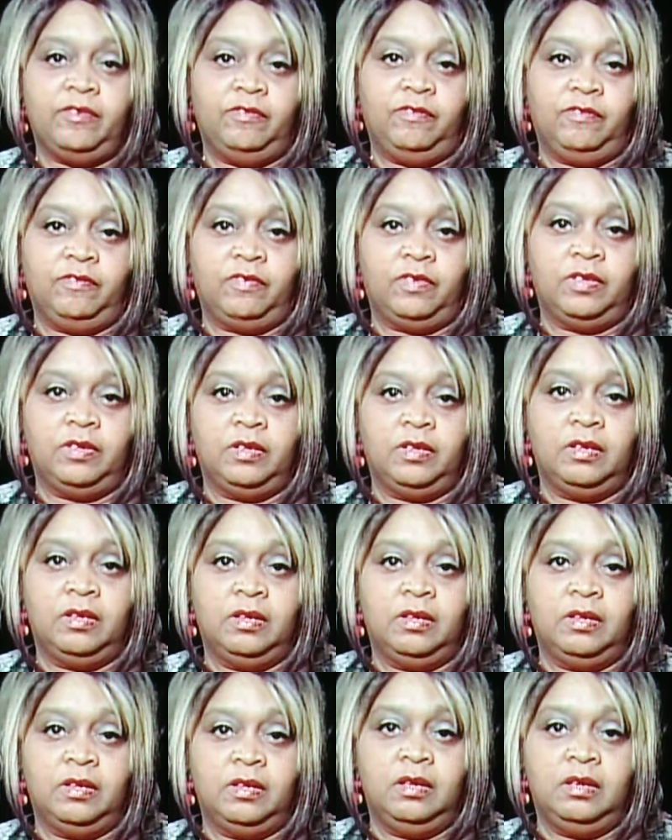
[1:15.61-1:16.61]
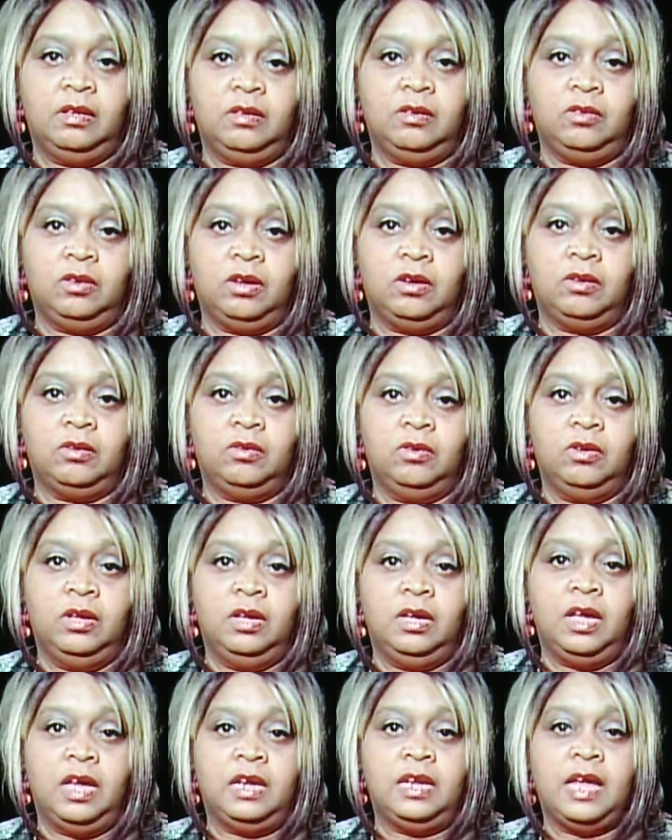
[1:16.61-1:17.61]
And not always say
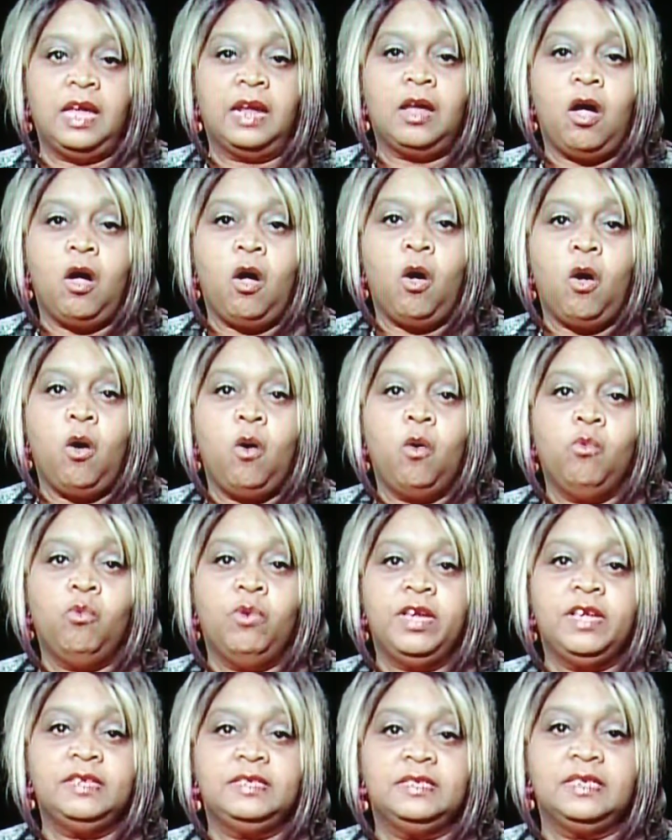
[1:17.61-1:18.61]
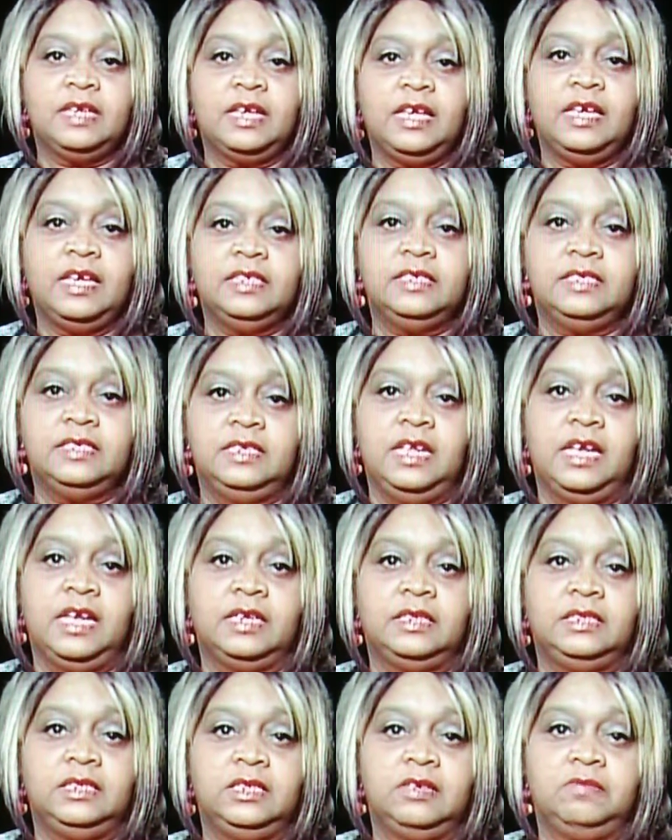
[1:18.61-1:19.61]
it's negative, because it's a
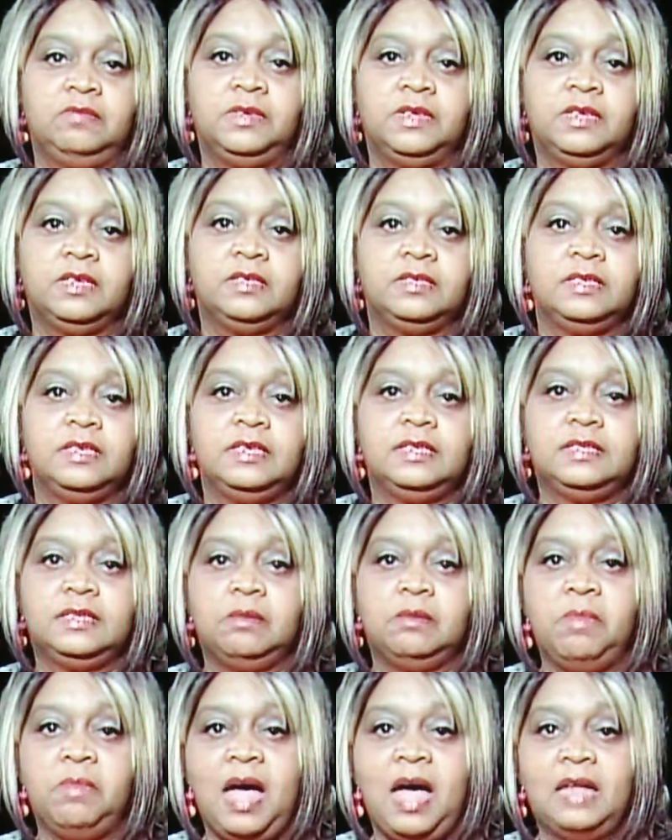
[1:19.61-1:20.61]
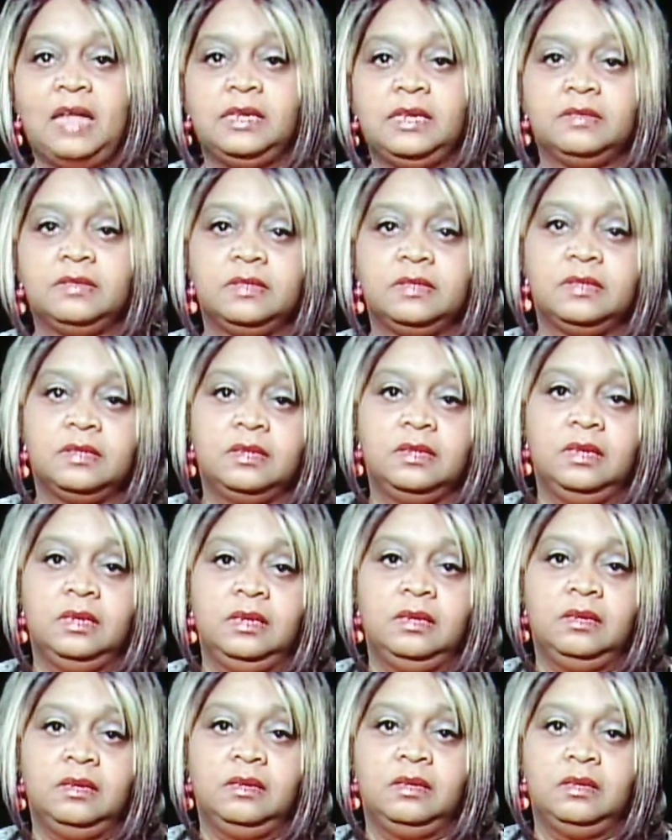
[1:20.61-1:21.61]
balance, you know, between the good things
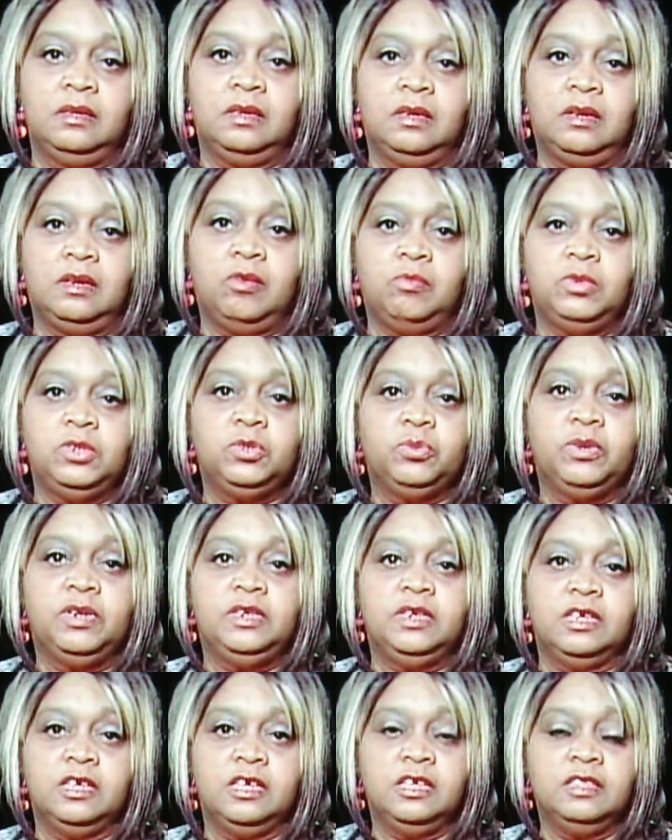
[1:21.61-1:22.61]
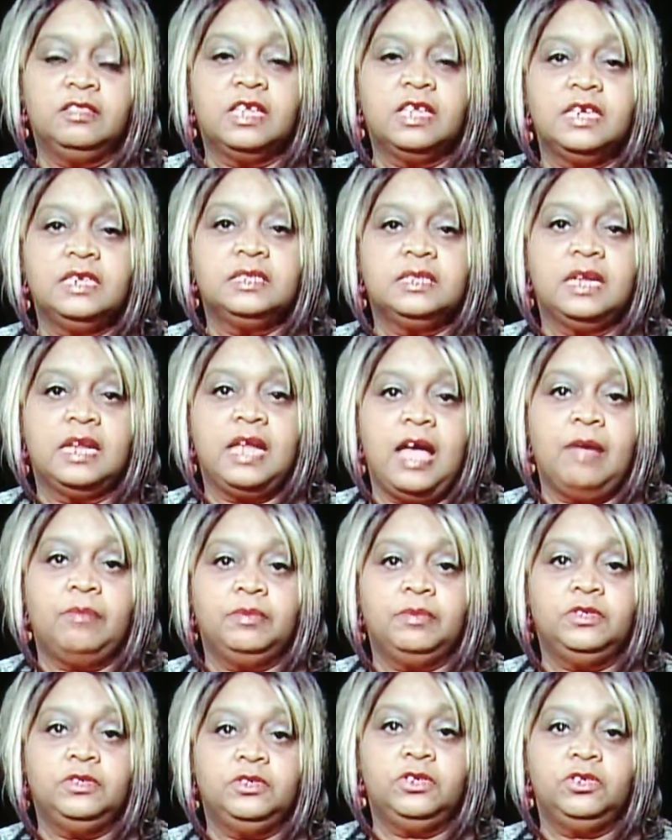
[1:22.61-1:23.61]
that happen to you and the bad
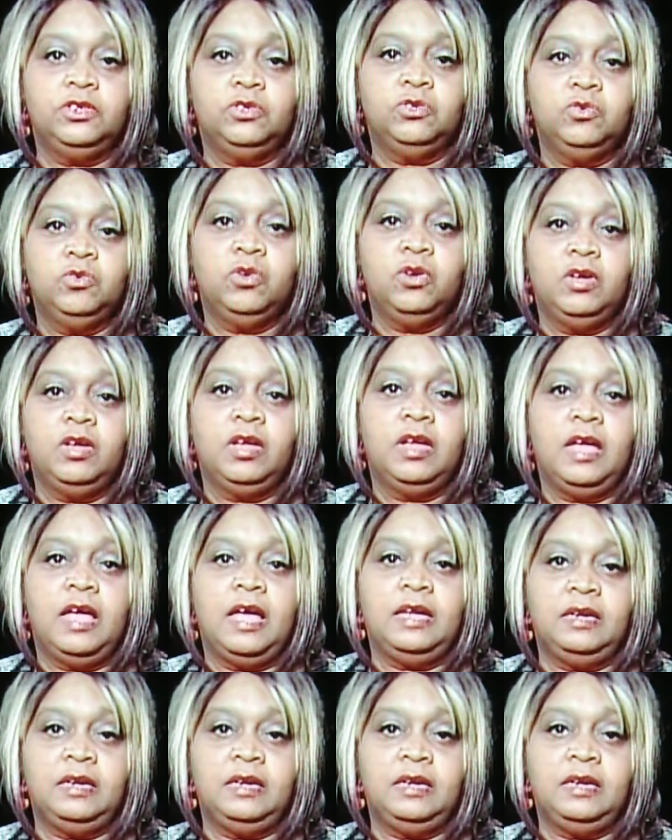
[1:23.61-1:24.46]
things that happen to you.